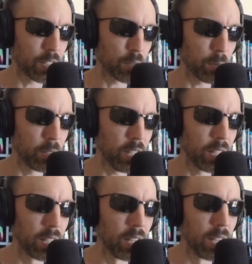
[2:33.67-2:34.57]
this
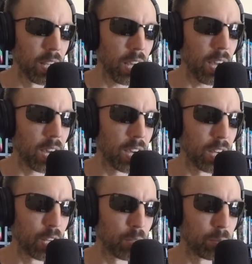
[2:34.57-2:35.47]
point.
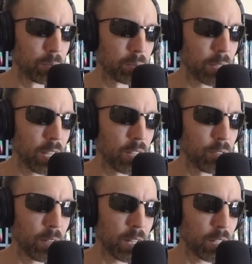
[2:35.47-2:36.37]

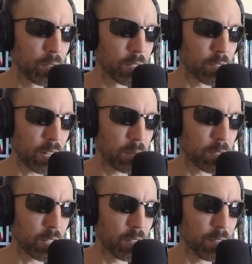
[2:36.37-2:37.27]
Funny that you would describe
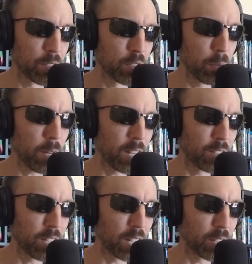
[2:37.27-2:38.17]
yourself as super
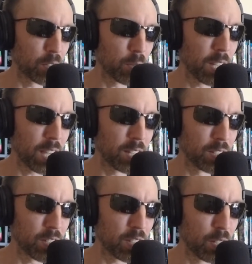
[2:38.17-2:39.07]
energetic this week. I
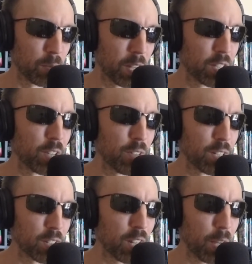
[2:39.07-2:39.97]
didn't see much
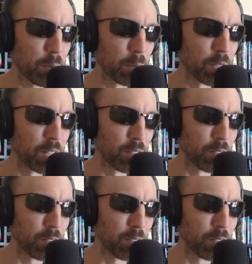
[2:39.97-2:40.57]
evidence of that, but we'll leave it